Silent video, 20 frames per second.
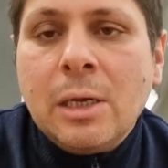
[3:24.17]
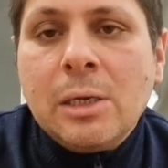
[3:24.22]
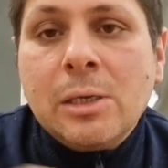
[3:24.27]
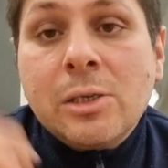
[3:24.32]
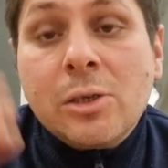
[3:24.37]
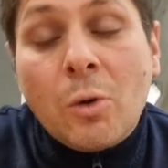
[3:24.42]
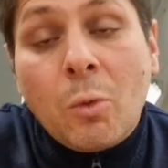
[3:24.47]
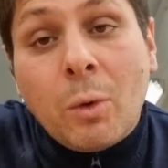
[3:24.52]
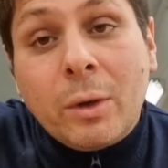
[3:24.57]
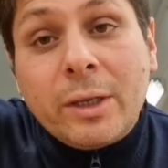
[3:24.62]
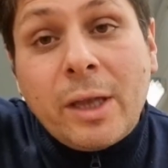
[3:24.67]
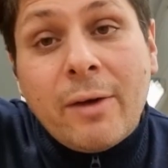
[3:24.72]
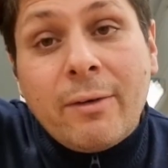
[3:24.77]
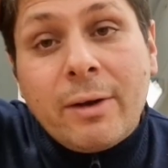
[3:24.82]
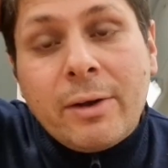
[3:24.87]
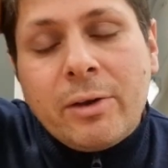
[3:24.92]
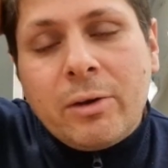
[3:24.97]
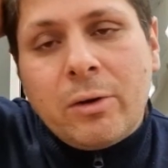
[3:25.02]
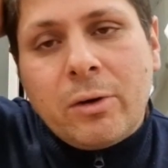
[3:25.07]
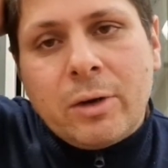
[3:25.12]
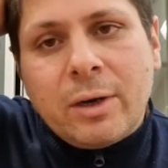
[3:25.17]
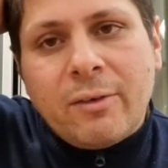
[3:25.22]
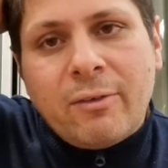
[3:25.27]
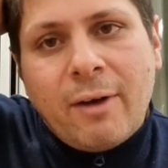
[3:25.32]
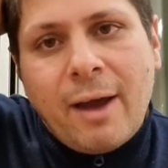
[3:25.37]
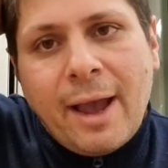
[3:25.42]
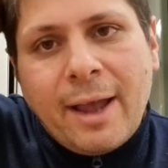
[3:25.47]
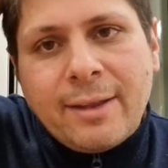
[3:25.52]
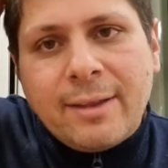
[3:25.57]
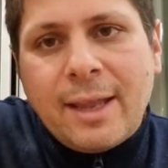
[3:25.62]
So whatever you're going to
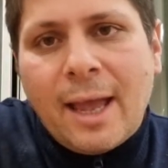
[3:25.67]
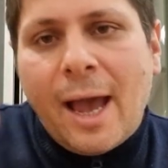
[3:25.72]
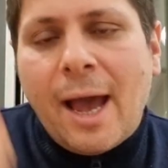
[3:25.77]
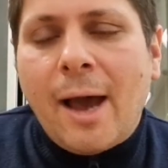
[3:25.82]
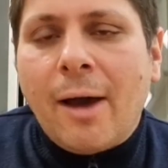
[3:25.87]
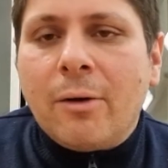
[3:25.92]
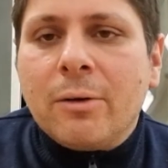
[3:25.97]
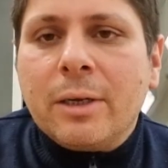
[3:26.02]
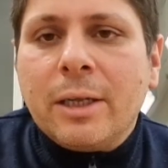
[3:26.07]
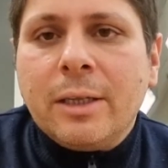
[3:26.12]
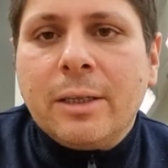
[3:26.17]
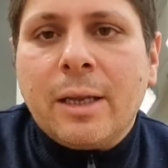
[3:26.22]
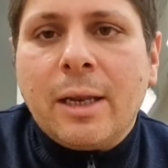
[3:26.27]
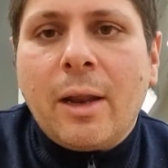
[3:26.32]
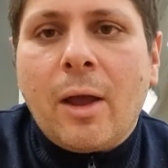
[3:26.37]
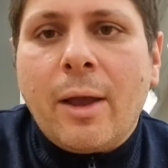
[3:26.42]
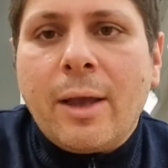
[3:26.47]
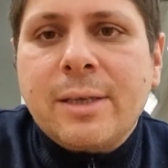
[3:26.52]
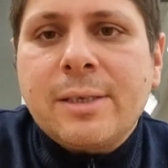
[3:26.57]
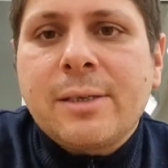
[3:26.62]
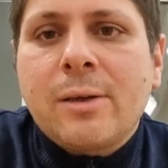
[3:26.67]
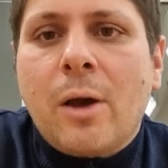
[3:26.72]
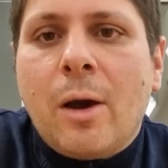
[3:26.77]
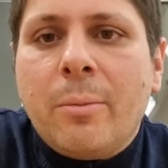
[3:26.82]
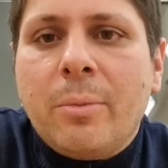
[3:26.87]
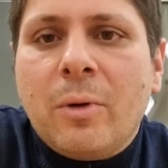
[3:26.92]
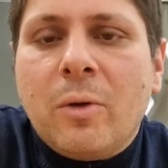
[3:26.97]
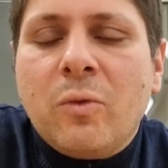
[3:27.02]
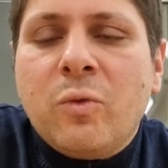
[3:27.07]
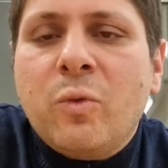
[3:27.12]
write down in the next
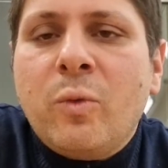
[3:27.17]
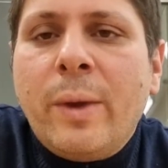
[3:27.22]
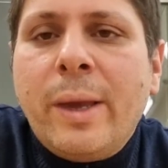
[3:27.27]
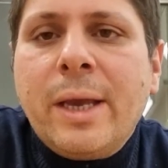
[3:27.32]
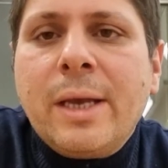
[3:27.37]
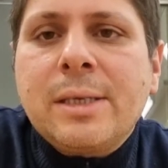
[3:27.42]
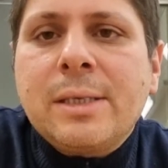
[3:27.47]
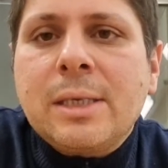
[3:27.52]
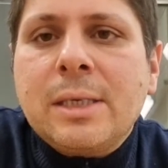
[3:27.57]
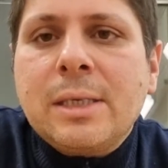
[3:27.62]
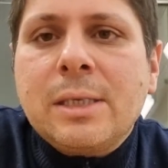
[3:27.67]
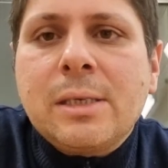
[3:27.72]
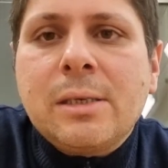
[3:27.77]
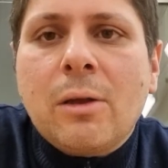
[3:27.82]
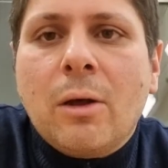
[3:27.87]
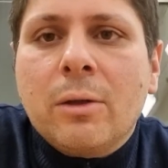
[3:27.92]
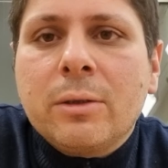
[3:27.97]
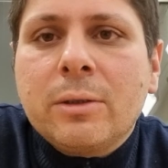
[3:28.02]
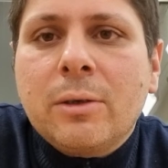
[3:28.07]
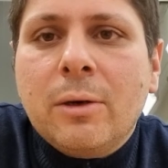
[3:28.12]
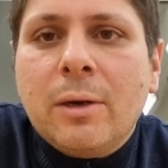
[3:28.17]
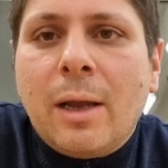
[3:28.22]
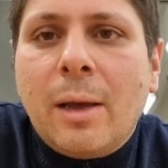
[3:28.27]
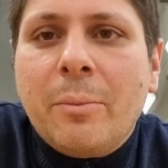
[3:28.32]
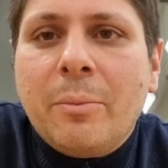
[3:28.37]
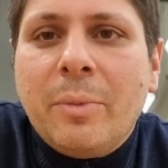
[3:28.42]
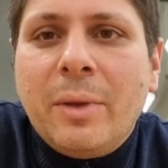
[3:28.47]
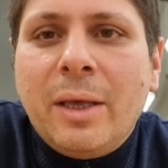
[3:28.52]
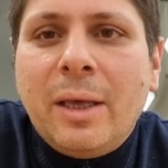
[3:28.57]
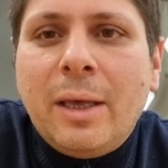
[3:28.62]
couple of weeks, it's not going to
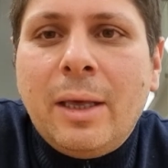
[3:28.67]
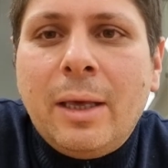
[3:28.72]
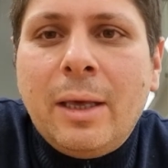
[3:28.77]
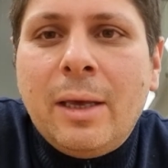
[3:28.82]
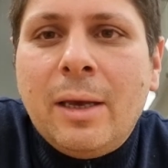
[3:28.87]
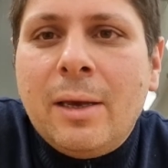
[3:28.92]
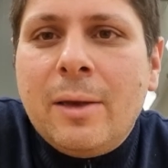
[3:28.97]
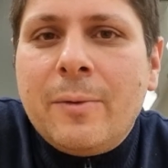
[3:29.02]
be,